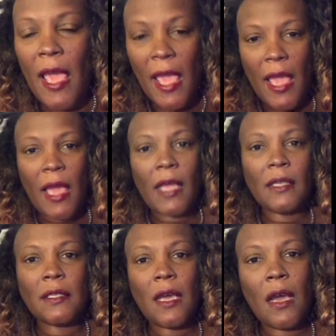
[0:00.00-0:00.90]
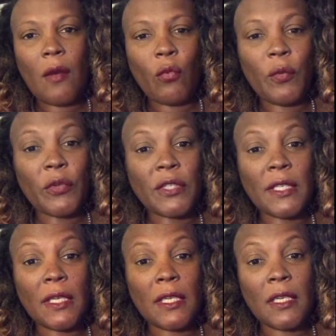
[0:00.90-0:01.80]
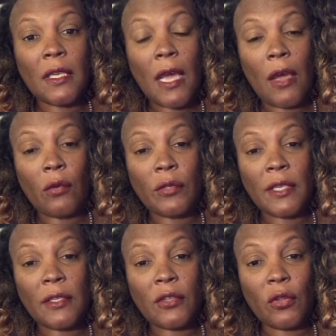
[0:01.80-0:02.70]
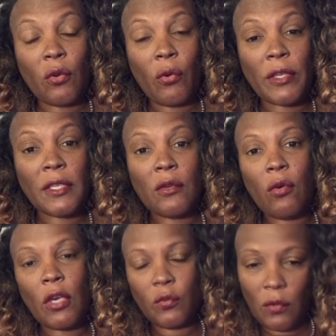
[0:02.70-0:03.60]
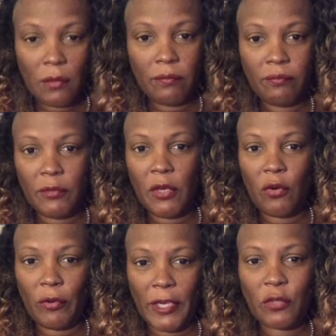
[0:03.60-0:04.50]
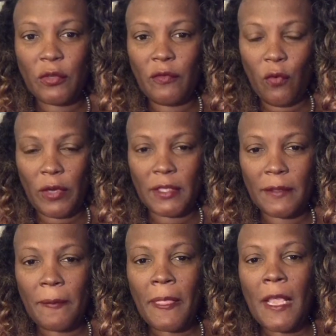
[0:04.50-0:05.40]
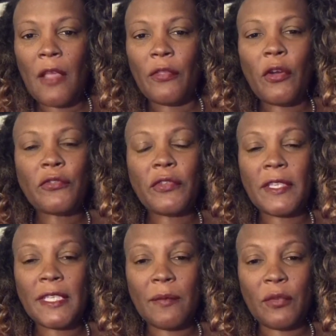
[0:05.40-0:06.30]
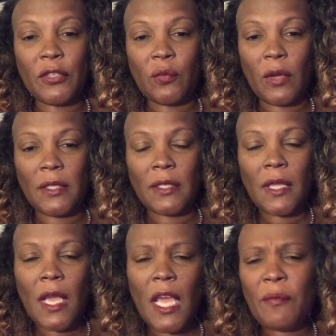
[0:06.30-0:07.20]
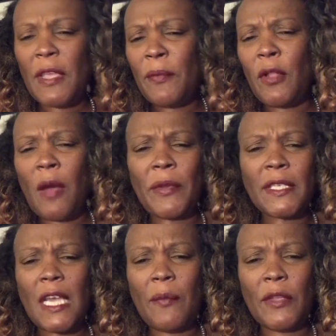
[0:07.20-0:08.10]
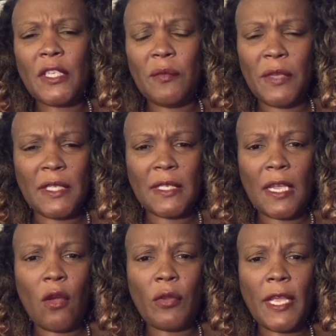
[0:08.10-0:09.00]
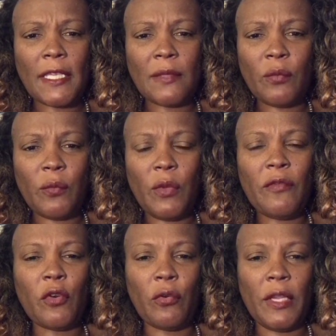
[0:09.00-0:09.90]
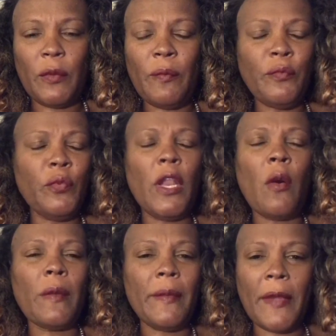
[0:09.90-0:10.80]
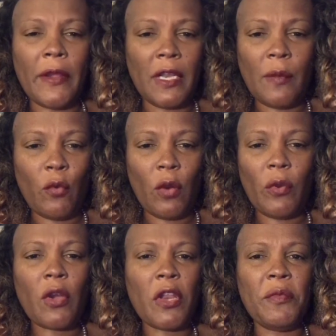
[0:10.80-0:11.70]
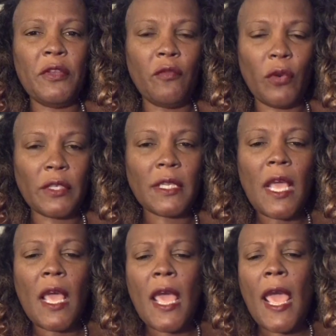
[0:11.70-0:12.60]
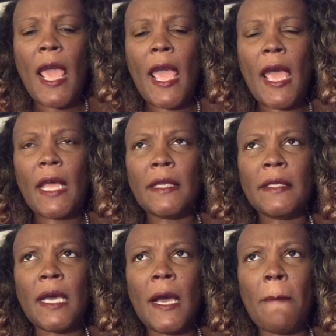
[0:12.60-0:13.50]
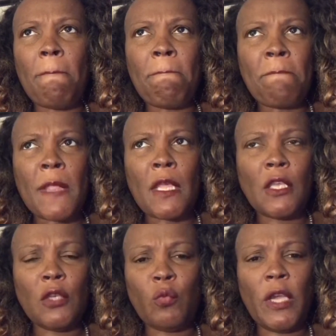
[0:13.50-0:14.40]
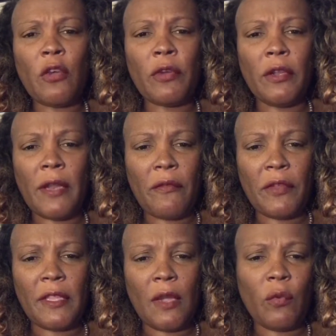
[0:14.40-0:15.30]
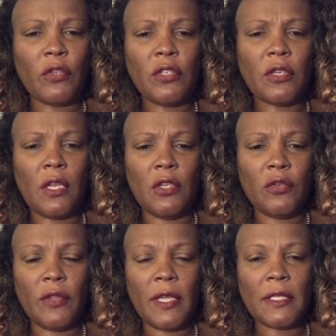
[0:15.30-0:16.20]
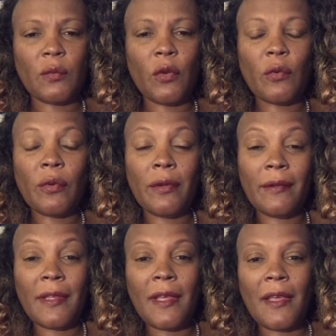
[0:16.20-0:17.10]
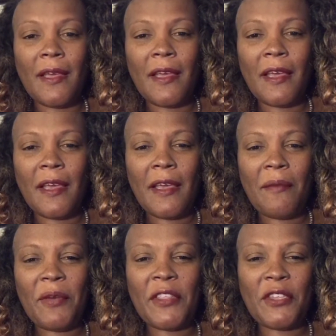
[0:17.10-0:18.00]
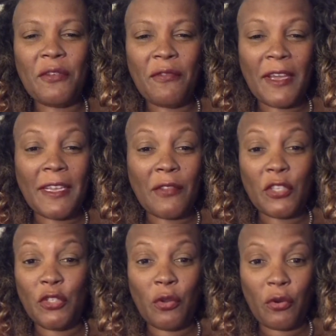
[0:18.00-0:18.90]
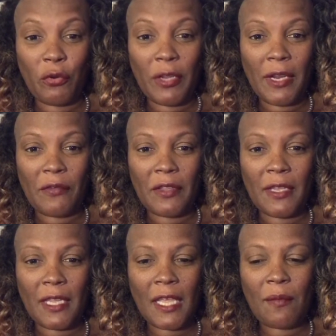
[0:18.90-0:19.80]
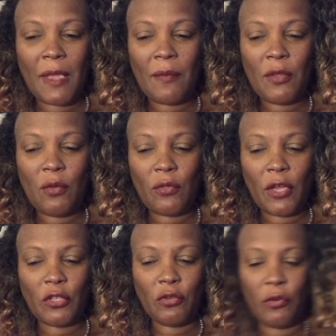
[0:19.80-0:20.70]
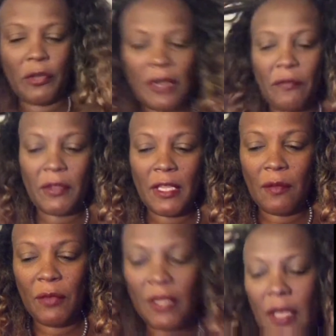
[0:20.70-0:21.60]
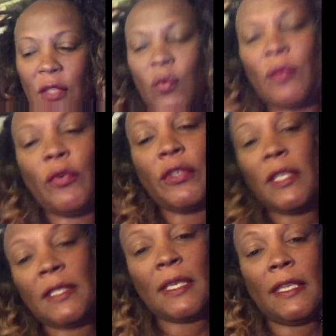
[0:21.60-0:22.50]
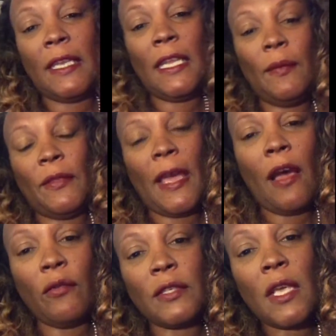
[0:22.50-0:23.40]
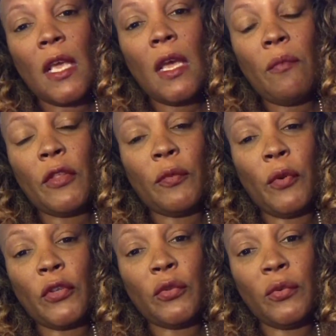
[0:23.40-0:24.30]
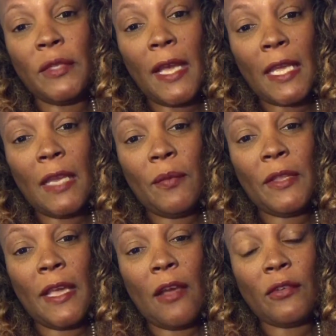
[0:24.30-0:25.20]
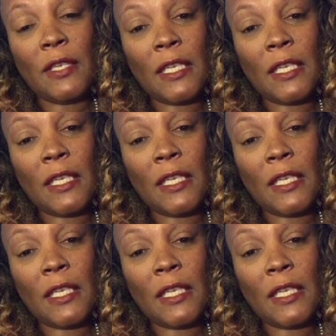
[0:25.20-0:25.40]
and we will send it out to the courts, and the courts will, grant you a divorce. Those are the simplest ones. And people always come into me saying, oh yes, we've agreed. We don't want to be married anymore. We're going to be divorced. And we agreed on everything. We're just going to do this. Well, but then you find out that you don't agree on everything. Like maybe you thought you agreed on everything because one person said they'd keep the house, but the person who's not keeping the house